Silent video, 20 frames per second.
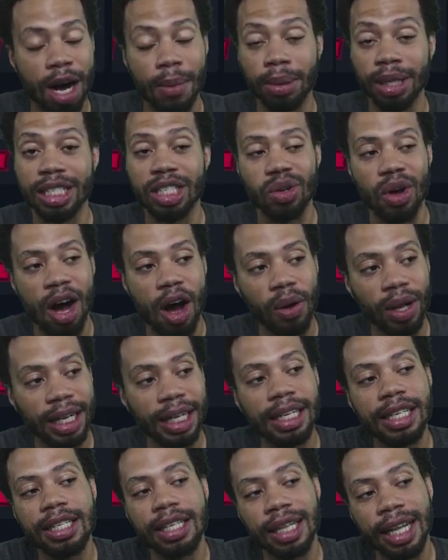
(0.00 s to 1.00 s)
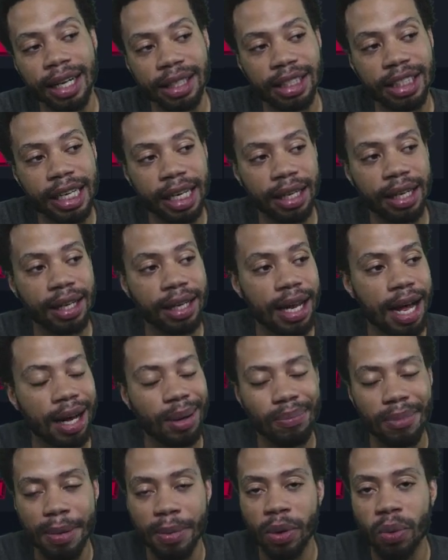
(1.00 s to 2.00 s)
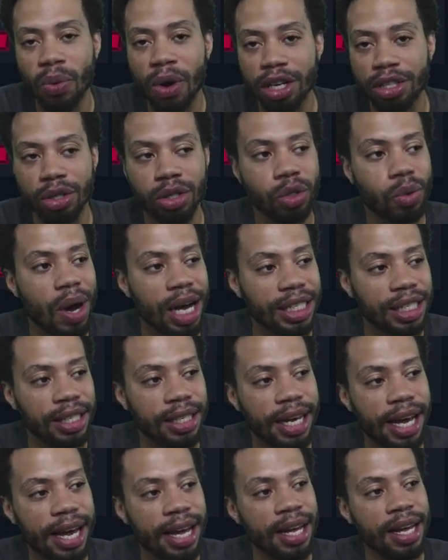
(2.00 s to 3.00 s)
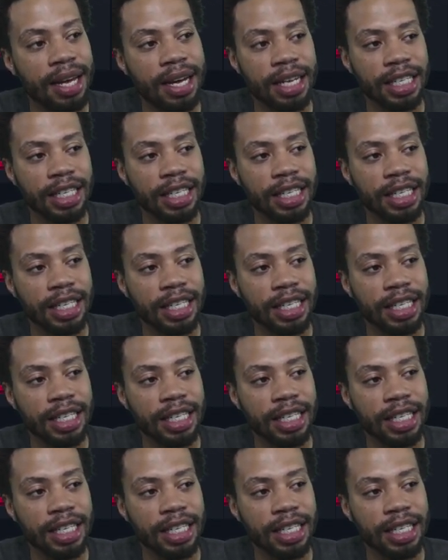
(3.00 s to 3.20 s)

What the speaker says: So I only need to check the clock maybe once or twice a day